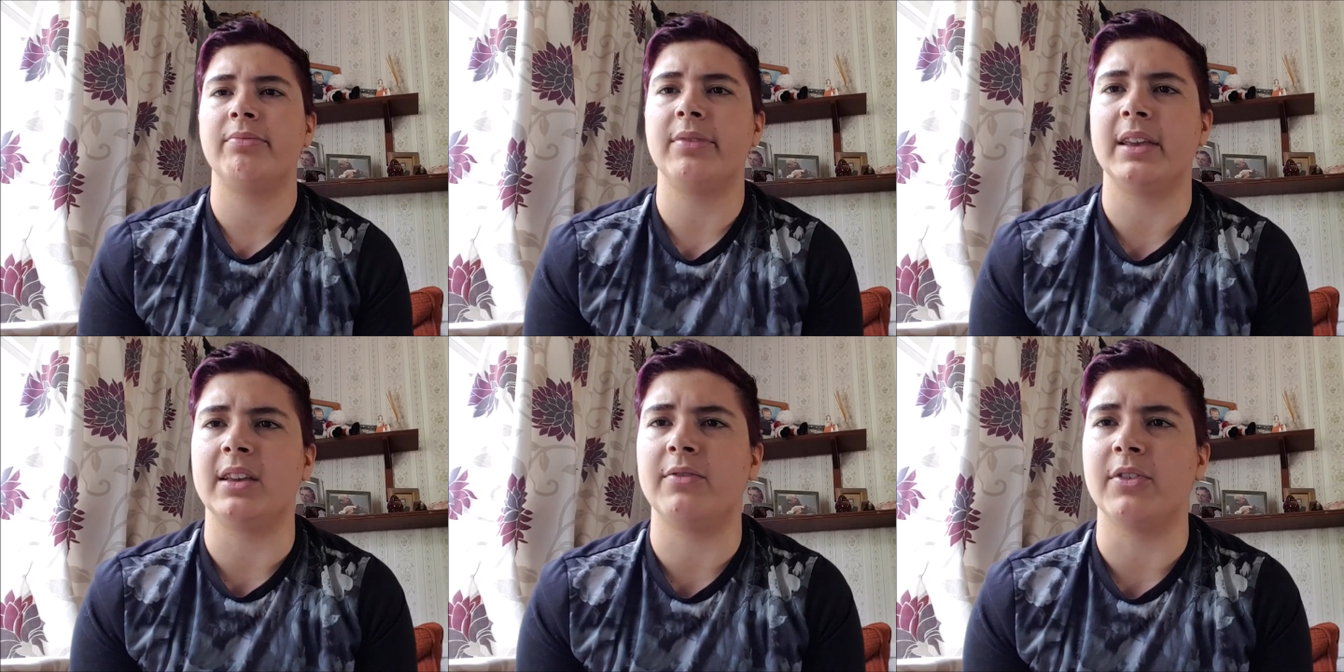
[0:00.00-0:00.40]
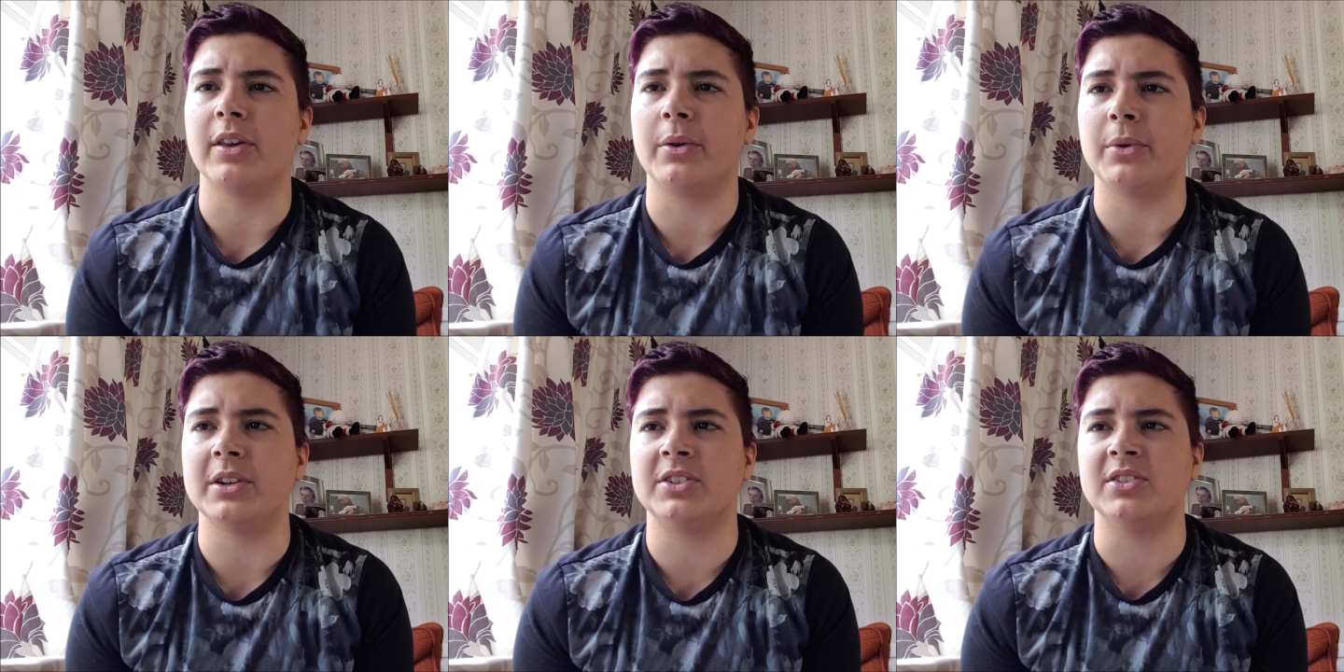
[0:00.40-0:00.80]
Thank you for
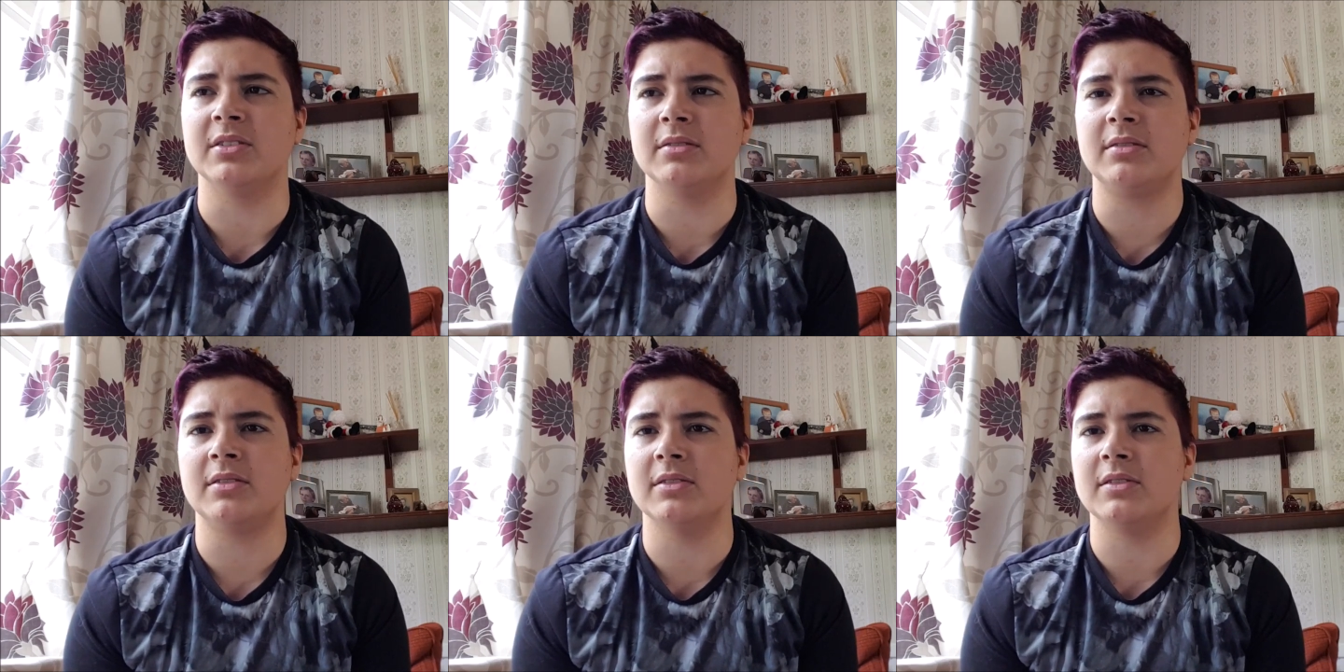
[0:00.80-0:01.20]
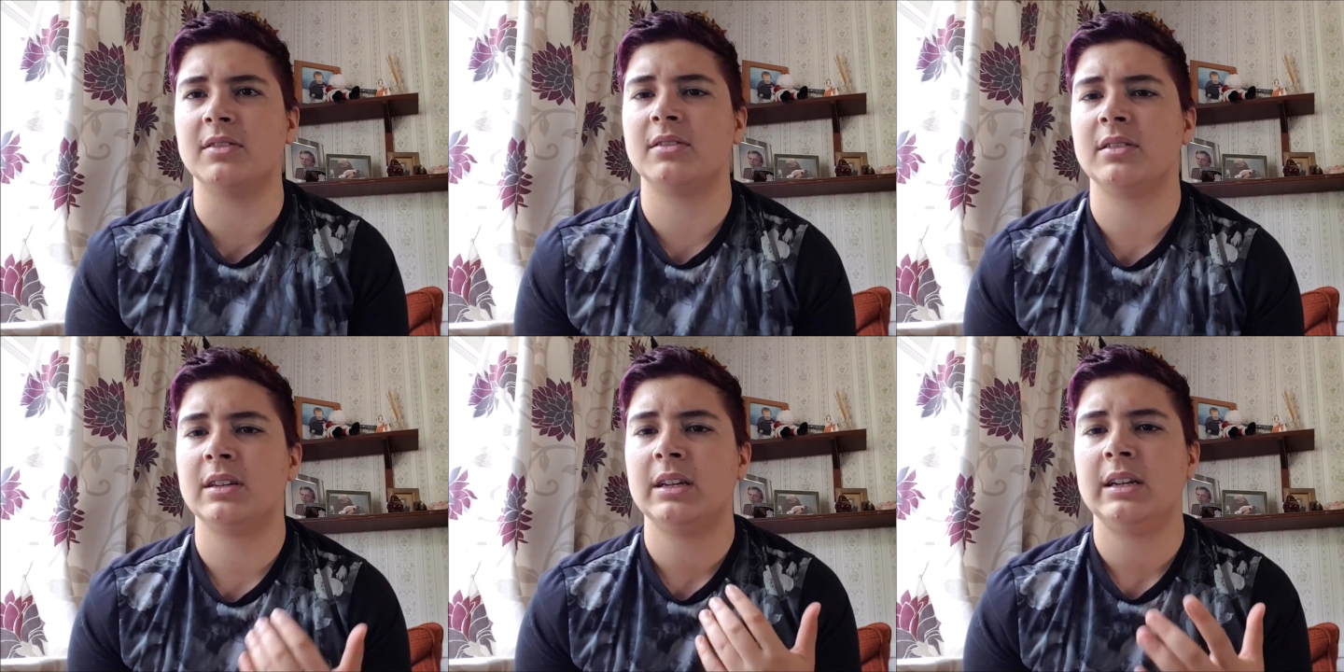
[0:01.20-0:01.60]
that question,
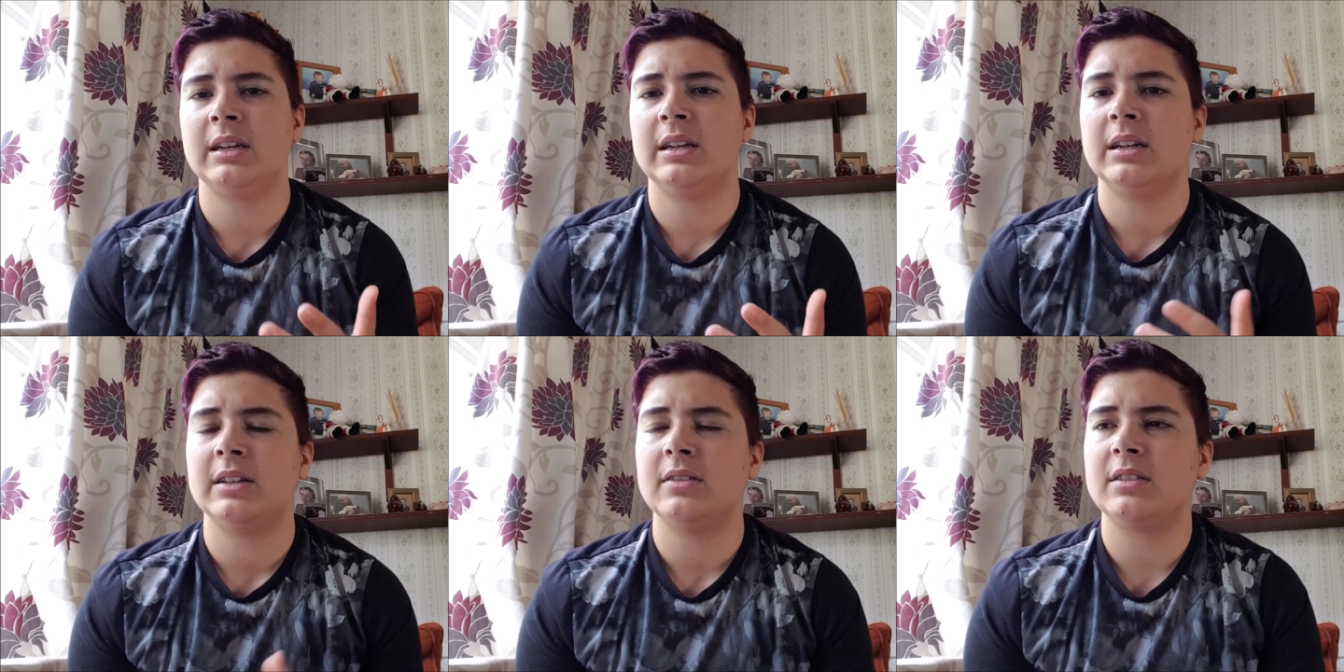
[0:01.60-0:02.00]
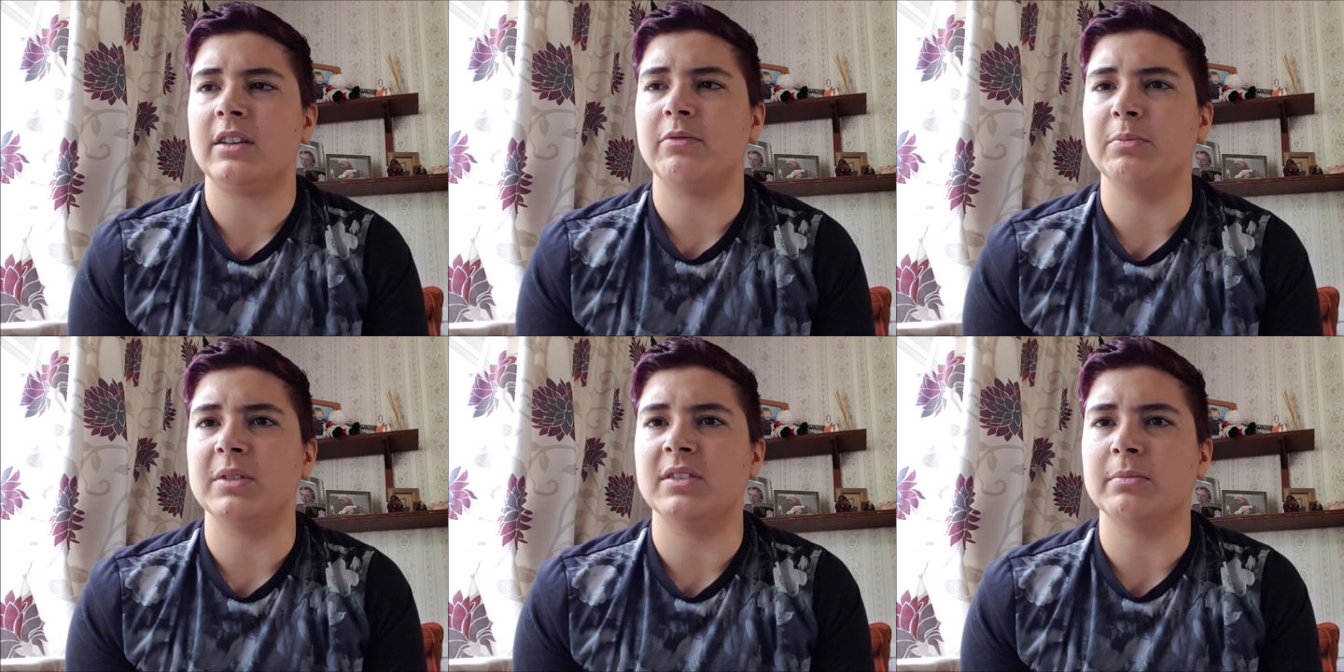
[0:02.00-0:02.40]
because it's
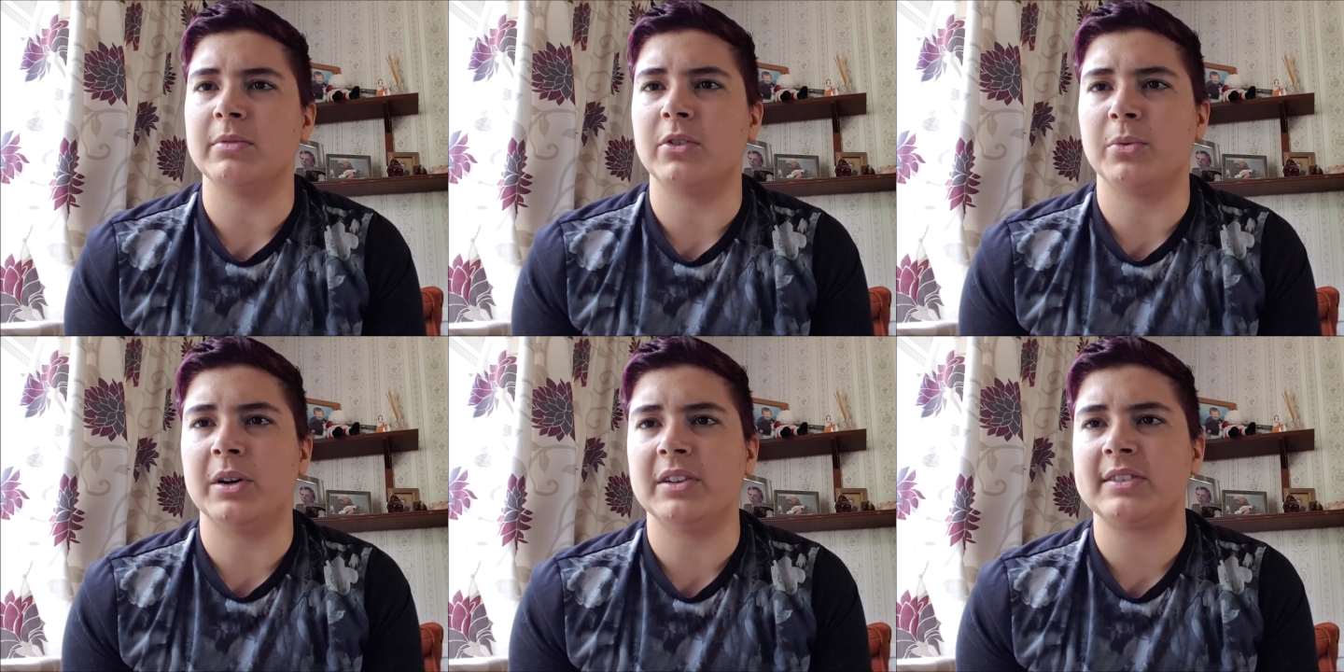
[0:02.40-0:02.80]
giving me something to